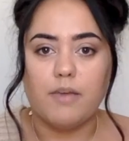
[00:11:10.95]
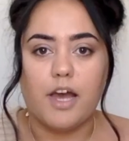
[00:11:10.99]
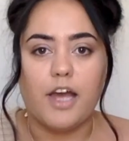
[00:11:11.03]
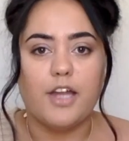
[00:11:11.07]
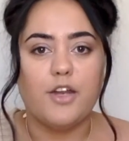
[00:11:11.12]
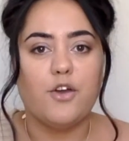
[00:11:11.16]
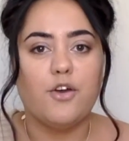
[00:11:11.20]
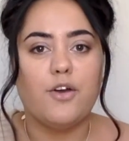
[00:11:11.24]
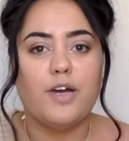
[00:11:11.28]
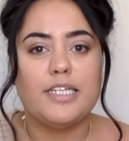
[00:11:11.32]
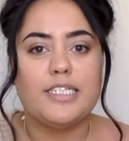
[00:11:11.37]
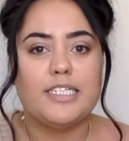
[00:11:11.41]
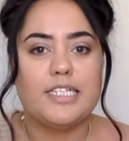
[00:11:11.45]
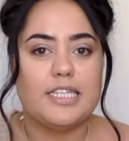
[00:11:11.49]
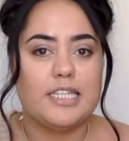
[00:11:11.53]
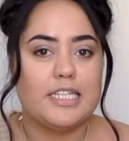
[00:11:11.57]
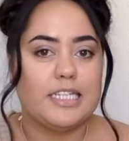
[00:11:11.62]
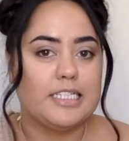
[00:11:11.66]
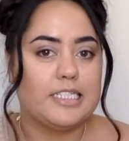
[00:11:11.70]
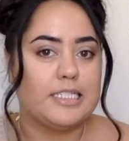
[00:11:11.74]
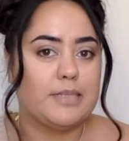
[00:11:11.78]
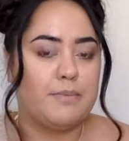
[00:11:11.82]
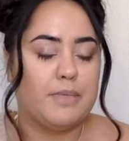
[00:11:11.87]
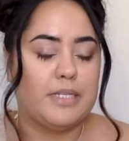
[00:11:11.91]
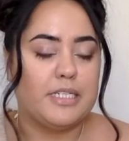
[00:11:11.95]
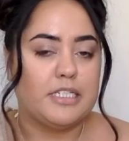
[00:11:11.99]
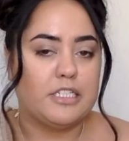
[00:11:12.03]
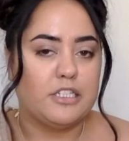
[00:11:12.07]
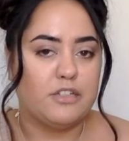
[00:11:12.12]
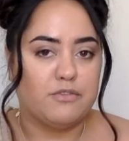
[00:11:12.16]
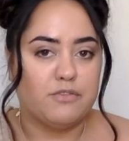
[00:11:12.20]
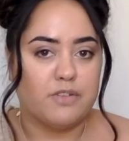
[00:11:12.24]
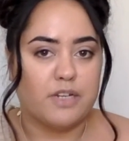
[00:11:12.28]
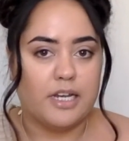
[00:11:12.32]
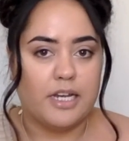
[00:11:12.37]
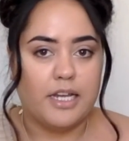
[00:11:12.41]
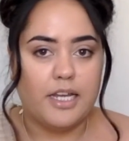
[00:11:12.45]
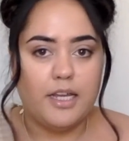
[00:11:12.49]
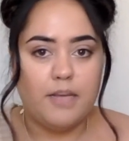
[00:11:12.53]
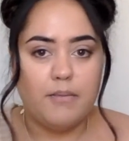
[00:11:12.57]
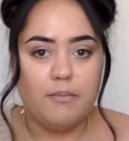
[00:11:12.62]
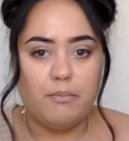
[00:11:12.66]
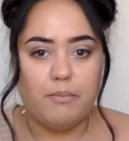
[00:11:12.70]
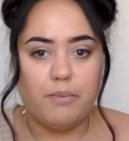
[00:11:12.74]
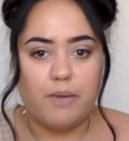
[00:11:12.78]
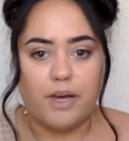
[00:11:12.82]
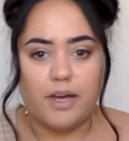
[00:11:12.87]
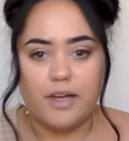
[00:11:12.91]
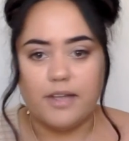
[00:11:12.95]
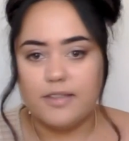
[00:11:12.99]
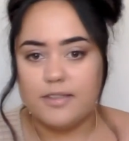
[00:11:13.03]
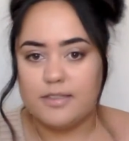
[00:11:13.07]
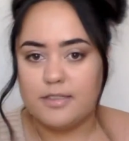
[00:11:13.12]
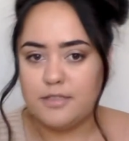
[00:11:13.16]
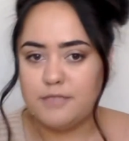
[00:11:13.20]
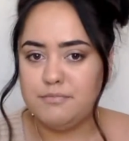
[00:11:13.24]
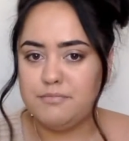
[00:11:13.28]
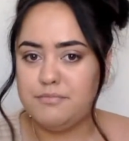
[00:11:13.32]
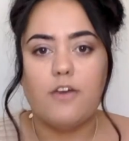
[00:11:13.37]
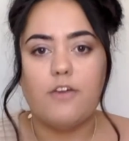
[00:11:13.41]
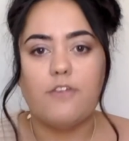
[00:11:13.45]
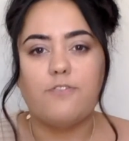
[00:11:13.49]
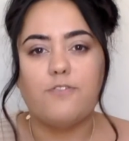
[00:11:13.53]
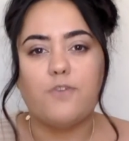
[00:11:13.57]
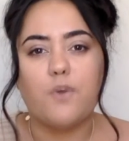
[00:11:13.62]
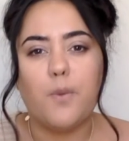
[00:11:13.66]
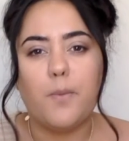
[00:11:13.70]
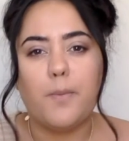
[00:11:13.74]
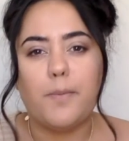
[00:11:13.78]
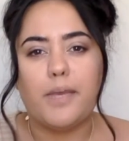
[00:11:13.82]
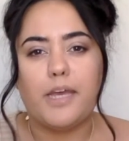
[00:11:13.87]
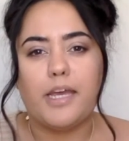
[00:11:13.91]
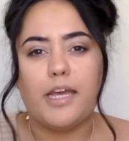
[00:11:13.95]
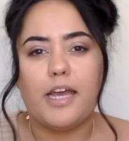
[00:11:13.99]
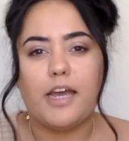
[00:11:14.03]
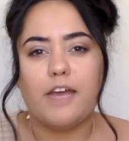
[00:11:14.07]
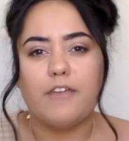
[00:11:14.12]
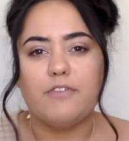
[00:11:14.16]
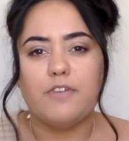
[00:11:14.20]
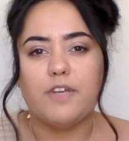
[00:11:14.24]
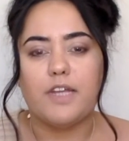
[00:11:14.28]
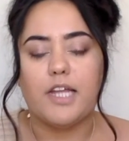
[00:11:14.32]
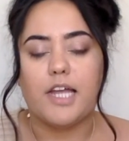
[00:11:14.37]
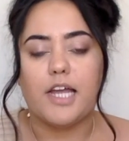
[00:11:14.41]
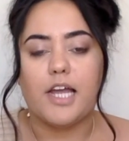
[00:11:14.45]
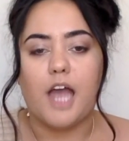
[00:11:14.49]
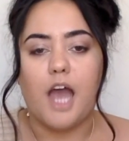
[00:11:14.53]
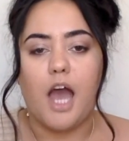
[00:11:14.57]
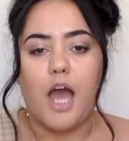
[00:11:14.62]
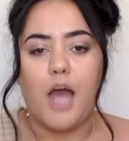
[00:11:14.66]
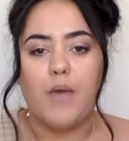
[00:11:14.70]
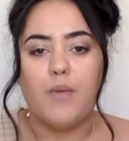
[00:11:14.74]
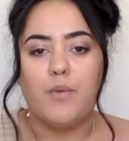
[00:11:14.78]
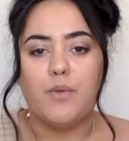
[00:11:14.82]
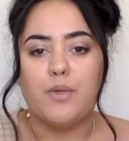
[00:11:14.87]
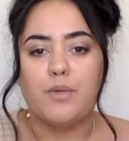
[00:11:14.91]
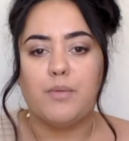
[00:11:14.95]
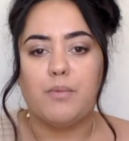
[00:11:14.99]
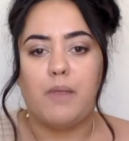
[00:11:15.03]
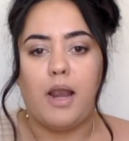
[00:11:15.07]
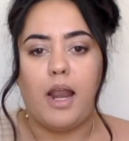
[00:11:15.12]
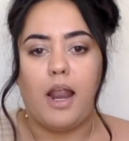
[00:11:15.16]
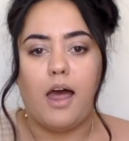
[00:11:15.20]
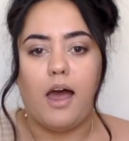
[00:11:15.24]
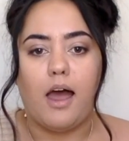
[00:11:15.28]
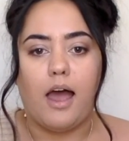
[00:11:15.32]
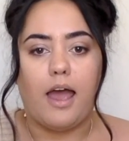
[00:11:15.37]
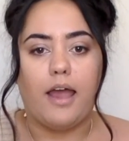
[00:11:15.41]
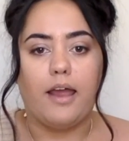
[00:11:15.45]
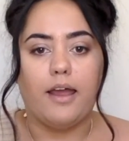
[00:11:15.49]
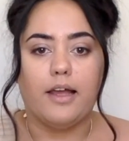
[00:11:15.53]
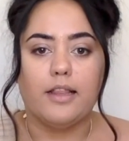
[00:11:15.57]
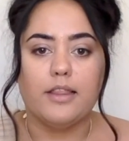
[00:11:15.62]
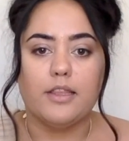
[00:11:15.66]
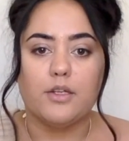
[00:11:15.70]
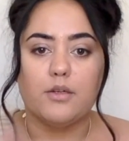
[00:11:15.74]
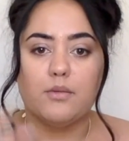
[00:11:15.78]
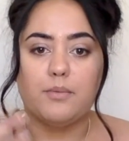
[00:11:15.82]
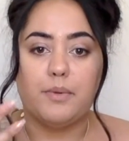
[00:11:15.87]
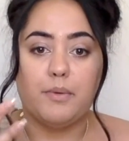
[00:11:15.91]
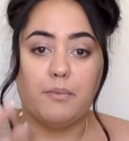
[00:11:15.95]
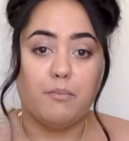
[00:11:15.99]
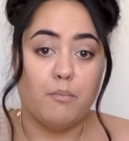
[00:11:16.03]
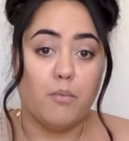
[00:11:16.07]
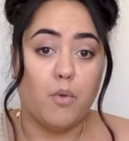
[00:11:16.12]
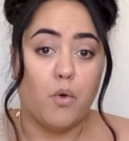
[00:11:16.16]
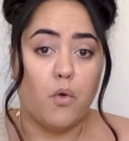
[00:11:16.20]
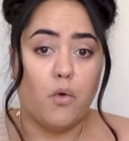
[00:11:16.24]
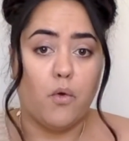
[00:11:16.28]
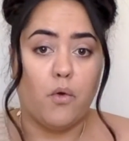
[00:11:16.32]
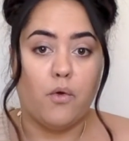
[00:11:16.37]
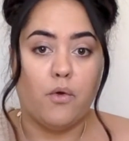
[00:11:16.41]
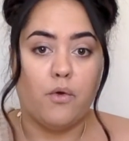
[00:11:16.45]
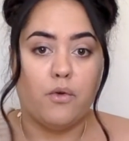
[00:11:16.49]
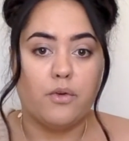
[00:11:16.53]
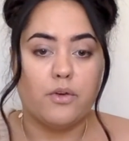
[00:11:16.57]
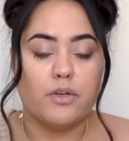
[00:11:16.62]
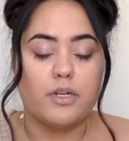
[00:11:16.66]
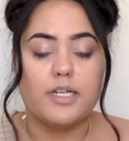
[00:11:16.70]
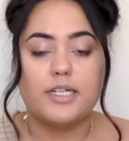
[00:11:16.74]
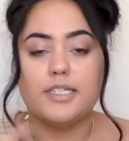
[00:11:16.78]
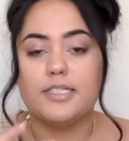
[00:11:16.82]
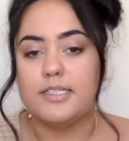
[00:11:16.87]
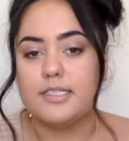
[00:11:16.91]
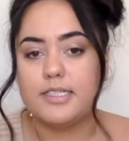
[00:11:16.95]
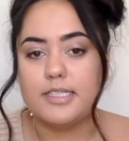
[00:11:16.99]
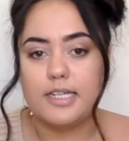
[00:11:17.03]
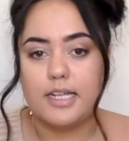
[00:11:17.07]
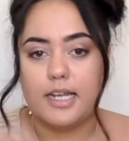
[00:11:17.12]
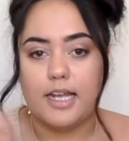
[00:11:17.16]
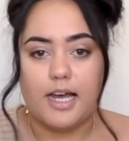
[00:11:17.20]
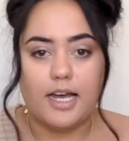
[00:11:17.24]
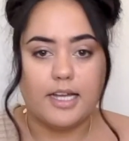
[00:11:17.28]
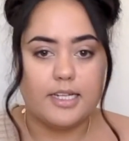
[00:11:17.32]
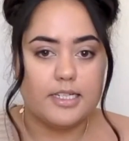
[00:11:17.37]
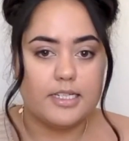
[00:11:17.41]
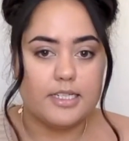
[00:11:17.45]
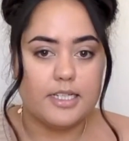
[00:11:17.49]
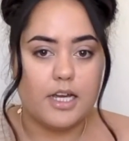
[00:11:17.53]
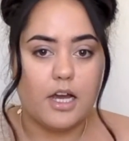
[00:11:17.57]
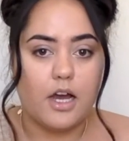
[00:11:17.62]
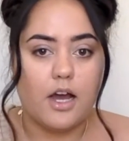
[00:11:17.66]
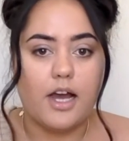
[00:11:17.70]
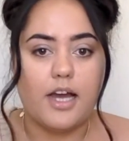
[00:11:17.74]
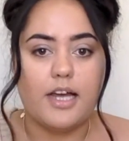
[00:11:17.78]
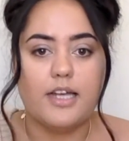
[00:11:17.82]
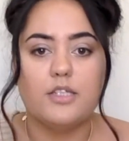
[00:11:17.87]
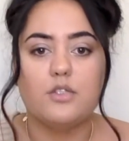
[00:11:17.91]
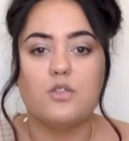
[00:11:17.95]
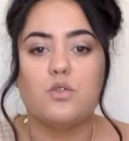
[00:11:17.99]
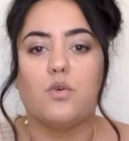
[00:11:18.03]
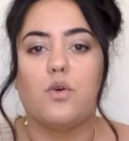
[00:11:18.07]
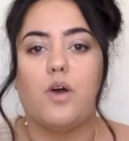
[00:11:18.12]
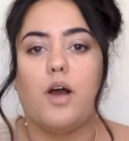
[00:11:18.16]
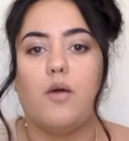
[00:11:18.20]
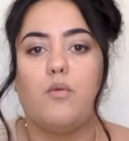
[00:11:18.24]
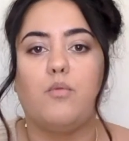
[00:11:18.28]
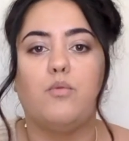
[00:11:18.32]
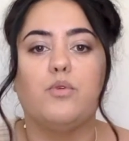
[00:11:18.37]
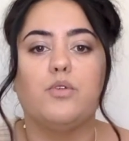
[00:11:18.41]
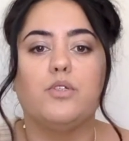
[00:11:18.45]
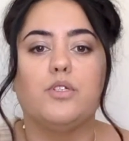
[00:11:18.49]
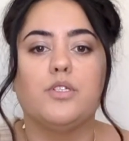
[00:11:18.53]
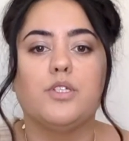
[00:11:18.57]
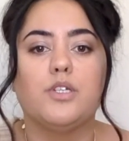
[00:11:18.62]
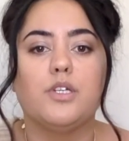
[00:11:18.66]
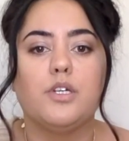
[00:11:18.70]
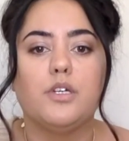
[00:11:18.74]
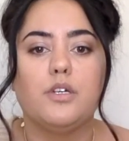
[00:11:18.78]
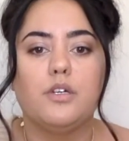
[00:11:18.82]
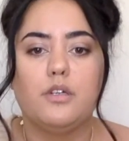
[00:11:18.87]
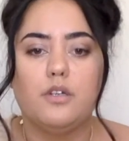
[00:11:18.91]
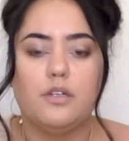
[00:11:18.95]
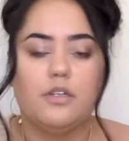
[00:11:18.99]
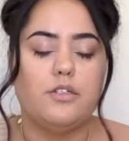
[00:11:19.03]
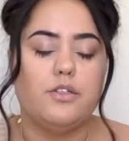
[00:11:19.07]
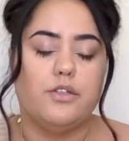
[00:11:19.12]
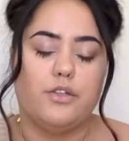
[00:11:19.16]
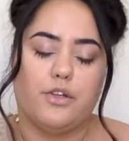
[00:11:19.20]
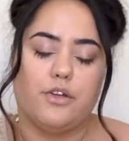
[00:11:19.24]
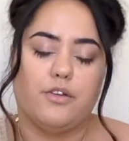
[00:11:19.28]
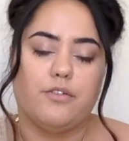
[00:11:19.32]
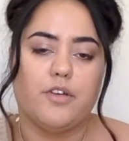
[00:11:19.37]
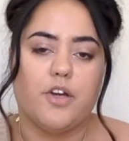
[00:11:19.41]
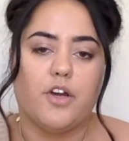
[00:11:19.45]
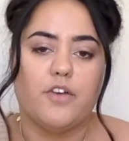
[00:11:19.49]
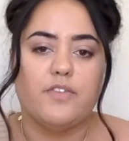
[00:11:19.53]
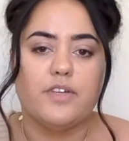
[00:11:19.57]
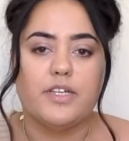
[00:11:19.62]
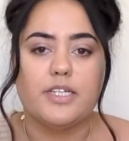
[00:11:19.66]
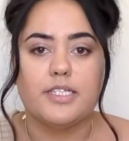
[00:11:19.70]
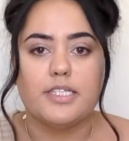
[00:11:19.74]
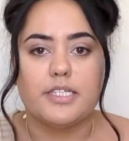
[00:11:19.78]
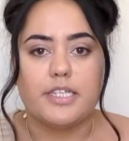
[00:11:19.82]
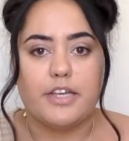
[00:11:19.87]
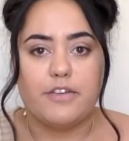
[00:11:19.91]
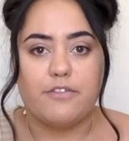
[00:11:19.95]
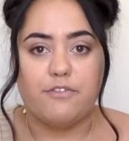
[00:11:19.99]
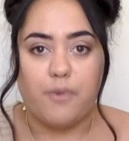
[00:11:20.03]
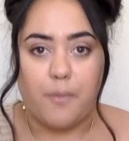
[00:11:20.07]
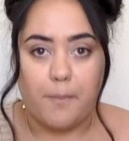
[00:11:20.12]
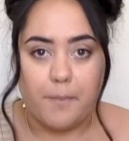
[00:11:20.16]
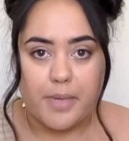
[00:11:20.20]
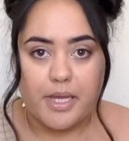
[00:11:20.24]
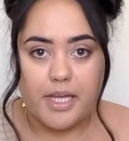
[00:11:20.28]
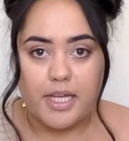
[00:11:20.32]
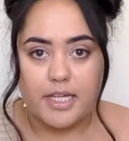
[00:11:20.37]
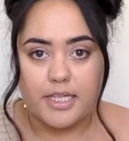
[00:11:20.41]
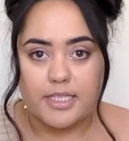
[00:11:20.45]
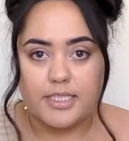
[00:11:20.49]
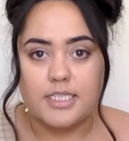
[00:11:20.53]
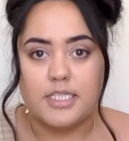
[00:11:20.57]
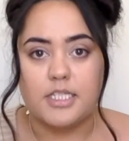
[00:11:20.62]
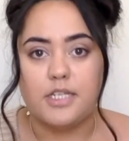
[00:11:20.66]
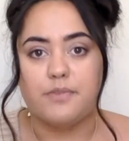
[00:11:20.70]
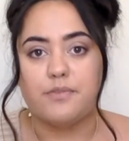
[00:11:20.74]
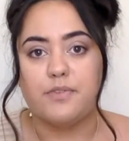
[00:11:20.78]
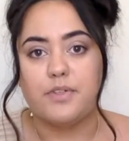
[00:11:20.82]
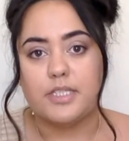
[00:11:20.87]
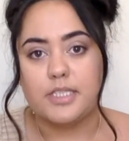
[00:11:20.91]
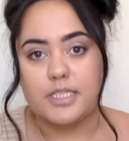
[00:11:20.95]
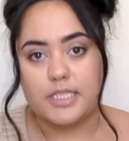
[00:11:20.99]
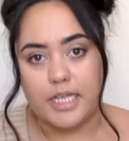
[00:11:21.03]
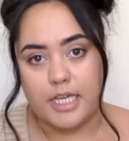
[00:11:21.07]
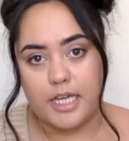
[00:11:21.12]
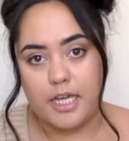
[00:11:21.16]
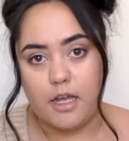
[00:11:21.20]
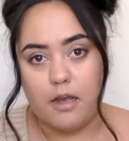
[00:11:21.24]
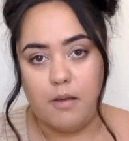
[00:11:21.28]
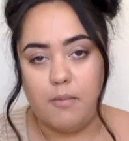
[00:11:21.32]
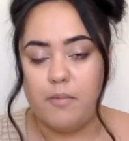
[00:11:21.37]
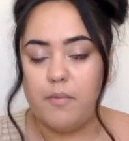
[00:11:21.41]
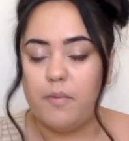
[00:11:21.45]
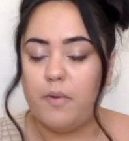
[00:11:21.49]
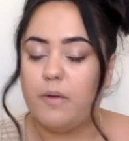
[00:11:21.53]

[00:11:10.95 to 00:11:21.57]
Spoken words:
I know I did things a bit differently, but for me, I feel like I would apply a little bit more concealer under the eyes, or I would, you know, obviously for me it's different to him.